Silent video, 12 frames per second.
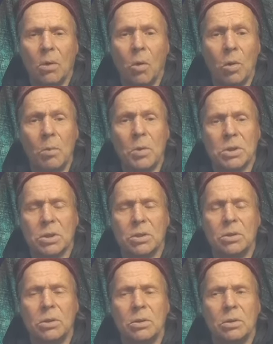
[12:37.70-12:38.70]

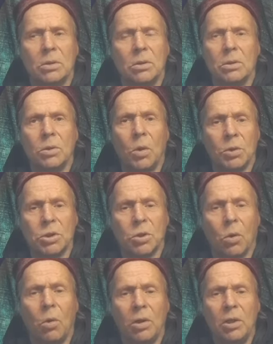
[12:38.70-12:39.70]
almost not
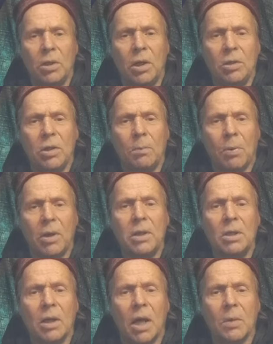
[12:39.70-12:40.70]
at all in the
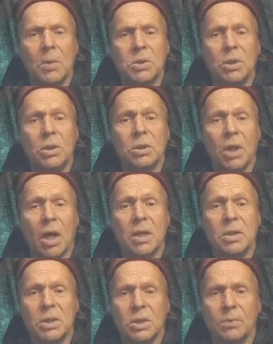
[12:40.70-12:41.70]
praying language in
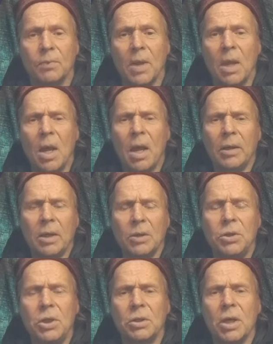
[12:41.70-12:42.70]
tongues. And I
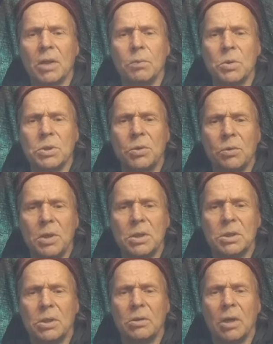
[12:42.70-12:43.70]
think that was the
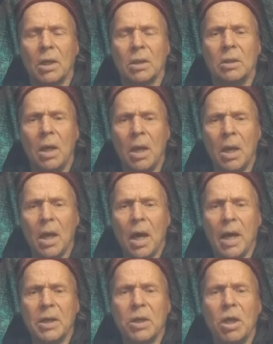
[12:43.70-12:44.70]
reason that
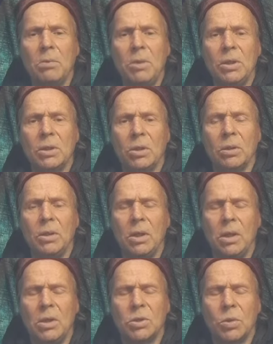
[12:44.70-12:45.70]
I came
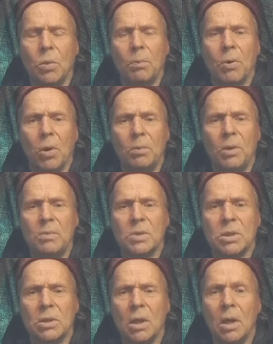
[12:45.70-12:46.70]
into
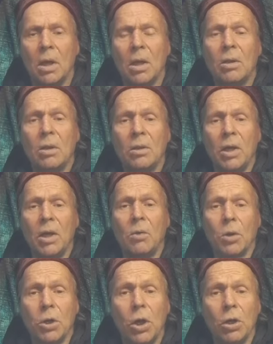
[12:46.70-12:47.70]
problems.
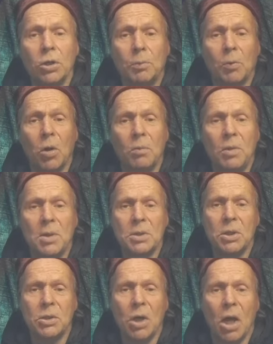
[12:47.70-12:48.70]
There occurred
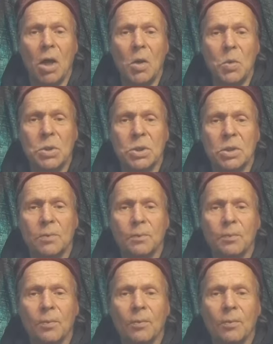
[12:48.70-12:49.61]
problems in the house,